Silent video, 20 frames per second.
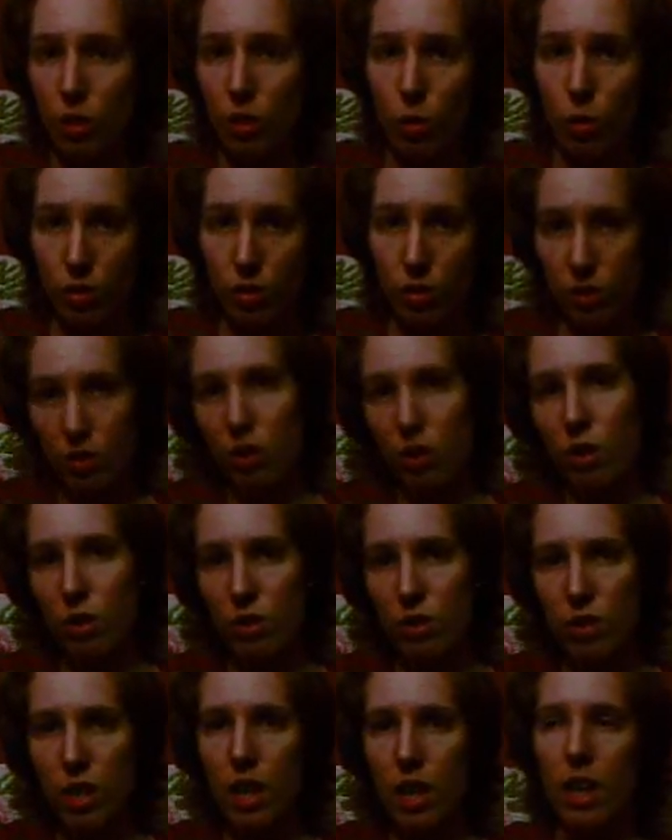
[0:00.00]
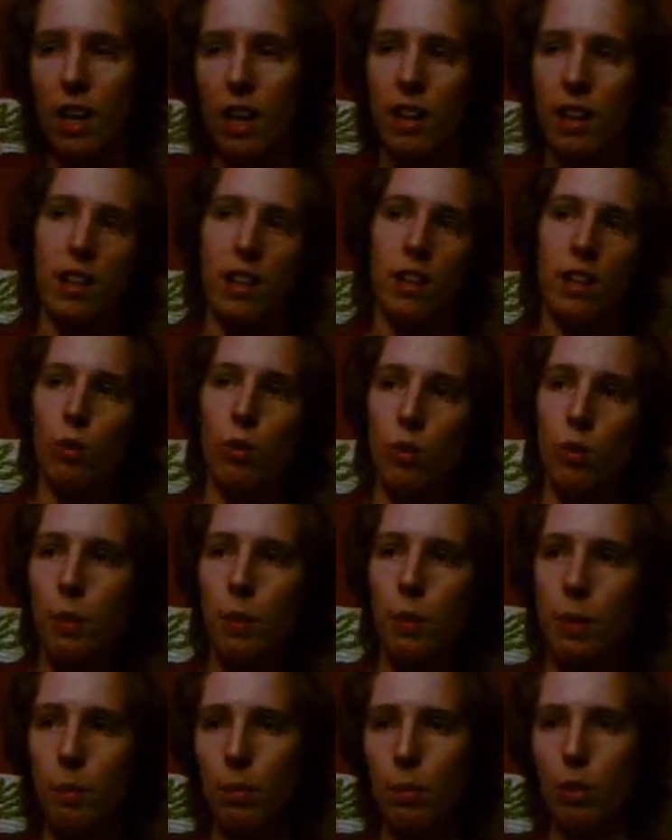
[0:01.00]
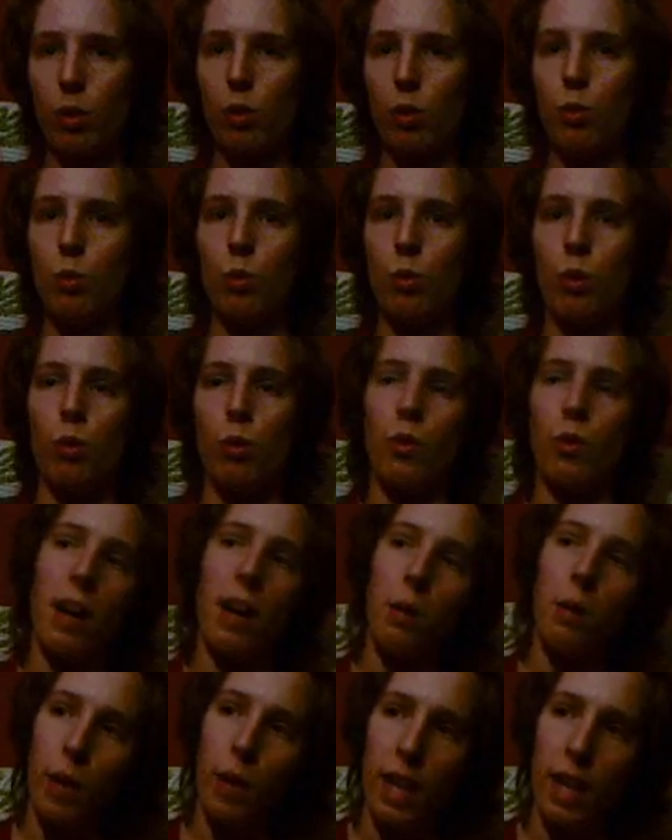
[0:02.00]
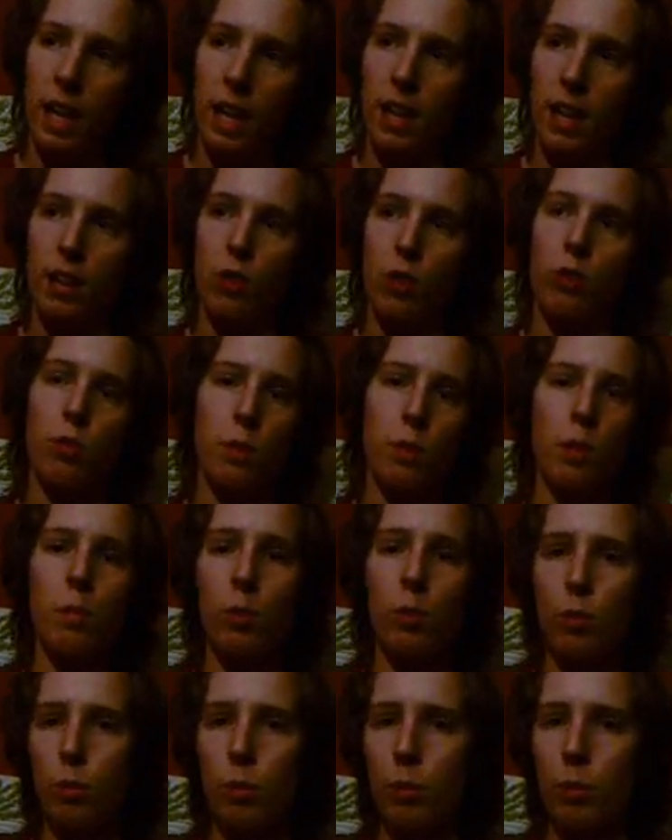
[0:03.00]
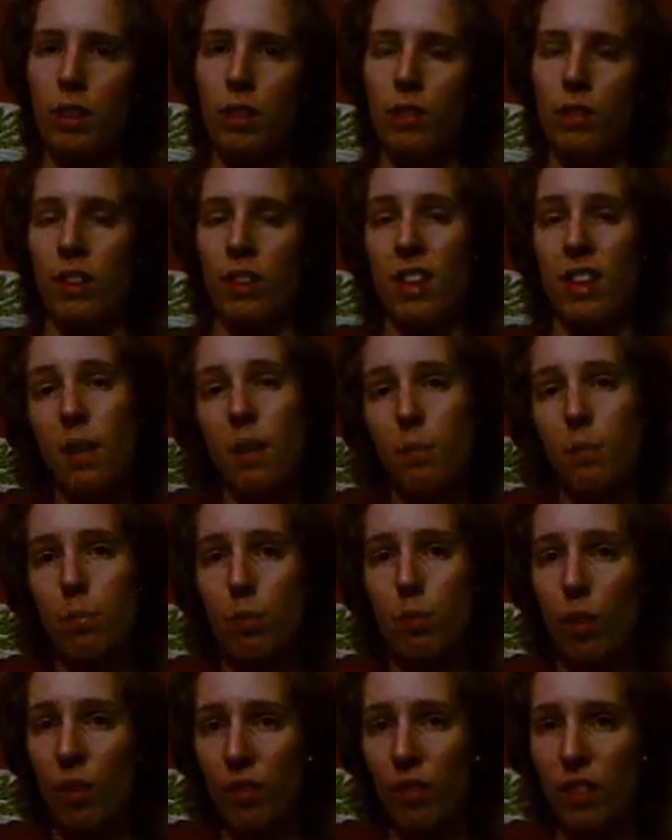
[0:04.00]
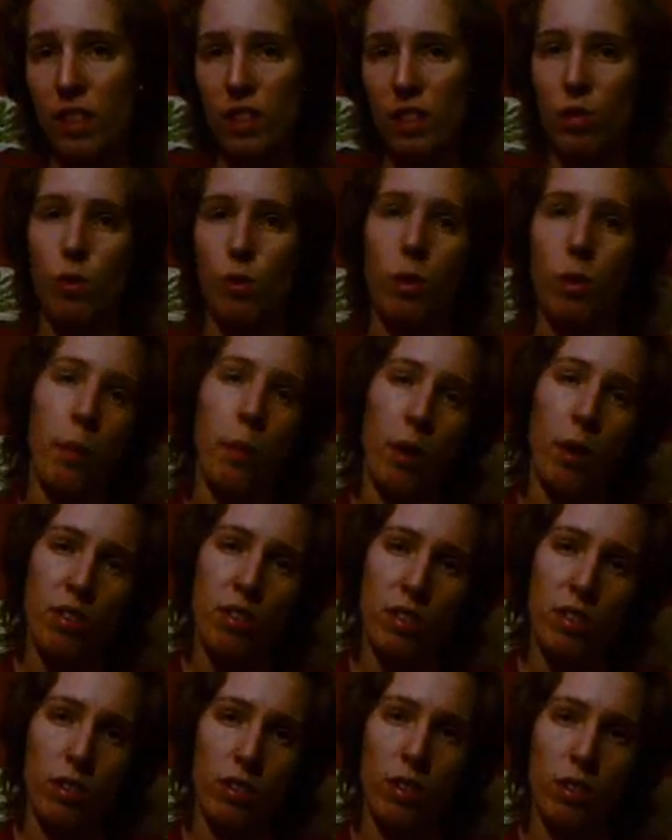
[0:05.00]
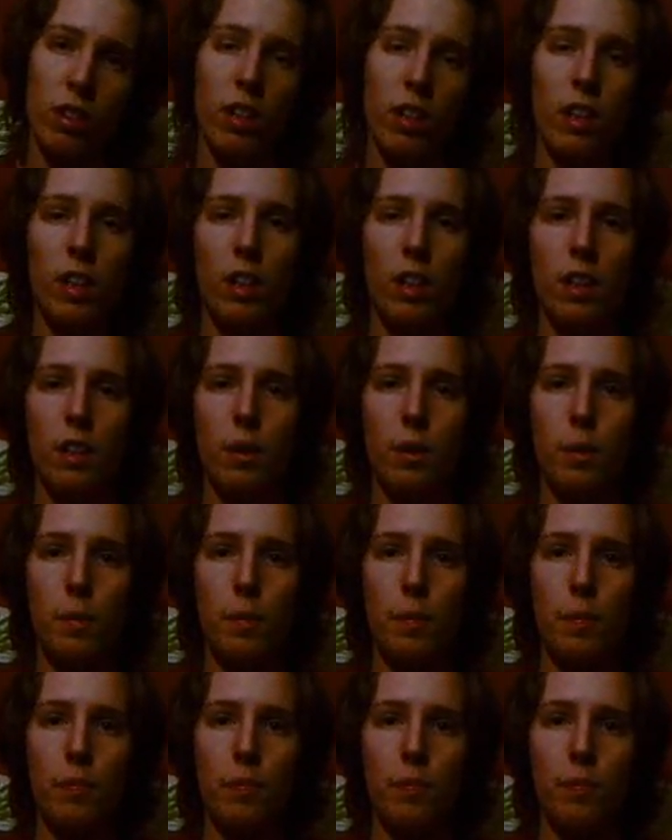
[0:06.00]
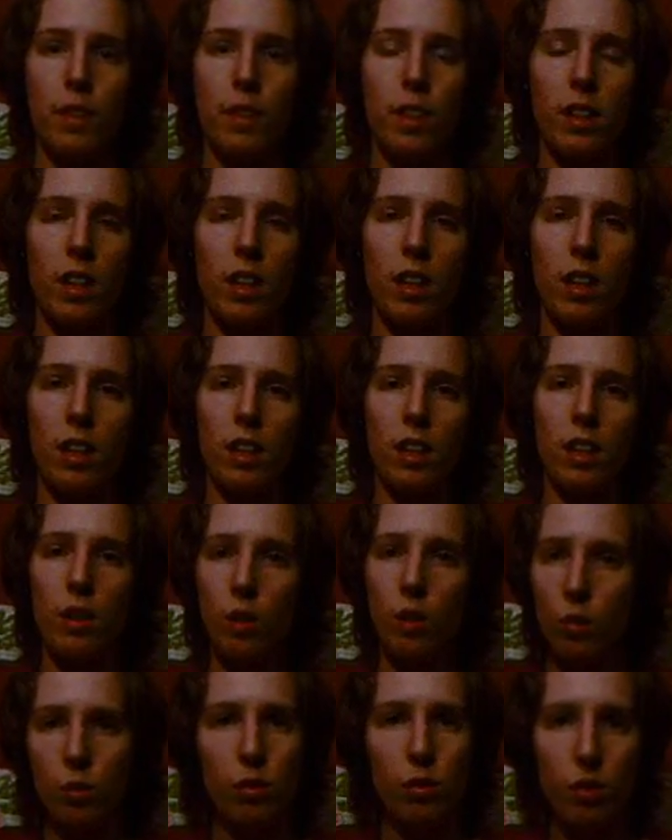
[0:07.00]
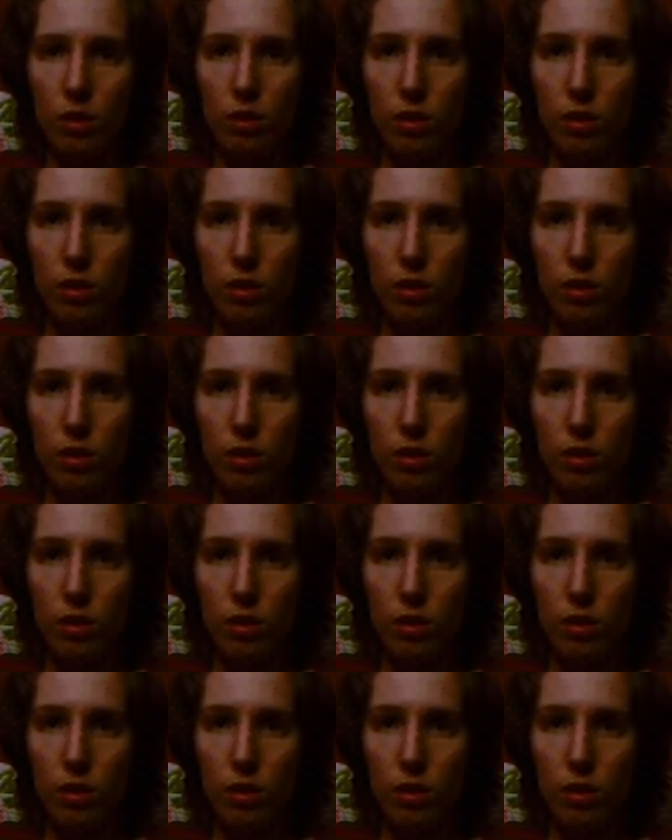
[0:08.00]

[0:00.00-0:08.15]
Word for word: orthodox, and then those people who go that way, and those people who believe in that prophet or apostle. You know,